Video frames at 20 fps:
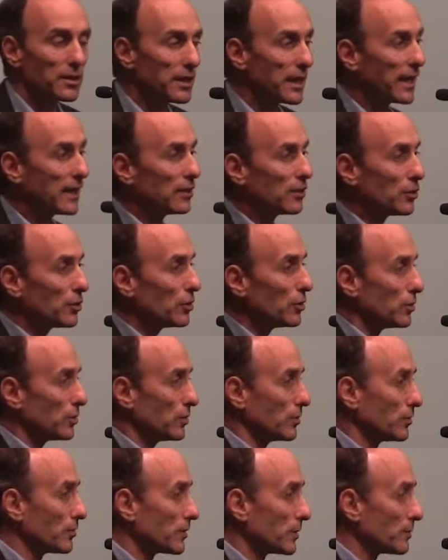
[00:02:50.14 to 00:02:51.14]
They
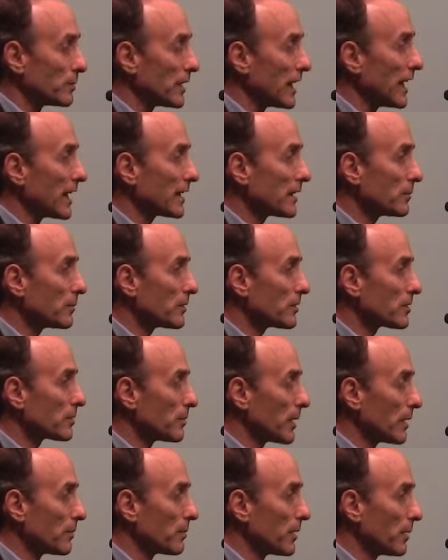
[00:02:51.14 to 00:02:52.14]
knew from
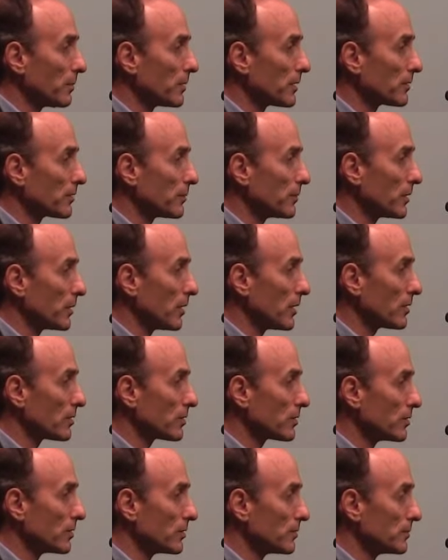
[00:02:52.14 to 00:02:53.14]
documents made public from a
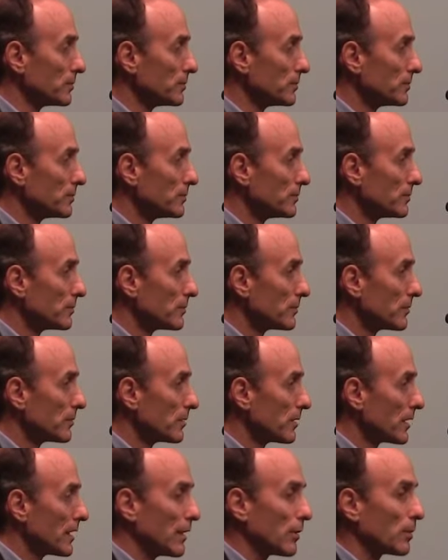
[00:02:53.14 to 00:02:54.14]
lawsuit
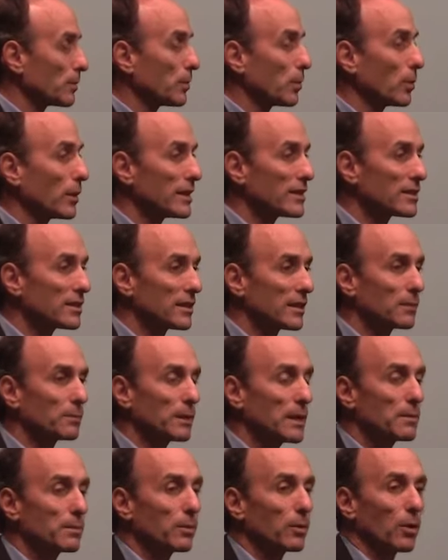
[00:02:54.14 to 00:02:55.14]
that they were poisoning
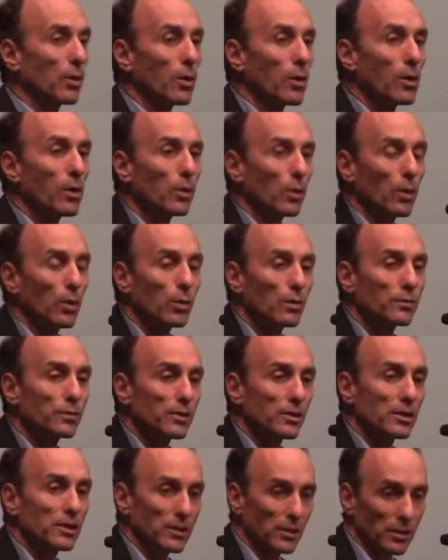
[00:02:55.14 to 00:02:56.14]
people all
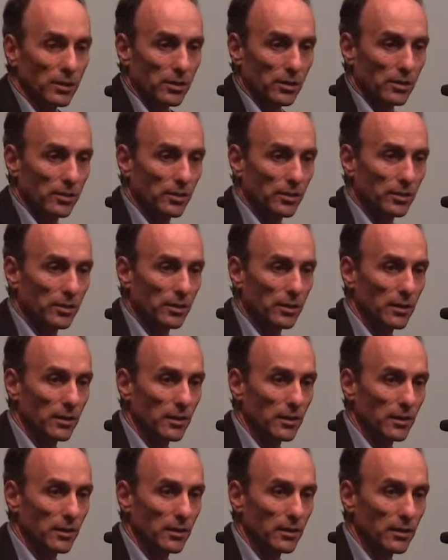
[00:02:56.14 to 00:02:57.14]
over the earth
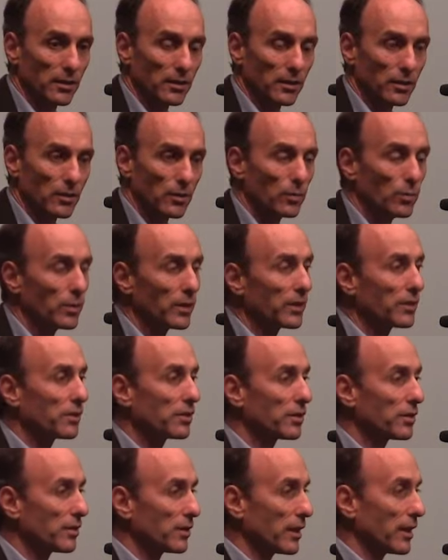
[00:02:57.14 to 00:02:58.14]

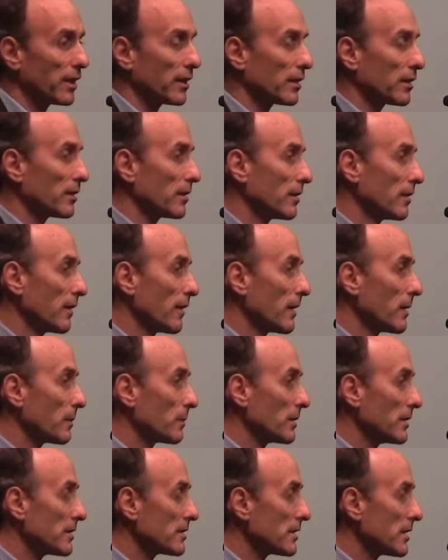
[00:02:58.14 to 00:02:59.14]
with their
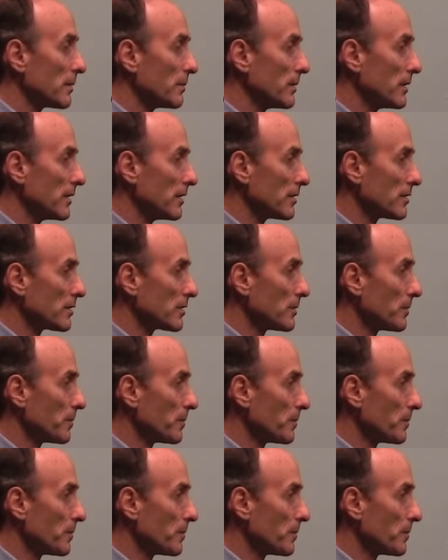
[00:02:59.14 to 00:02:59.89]
PCBs.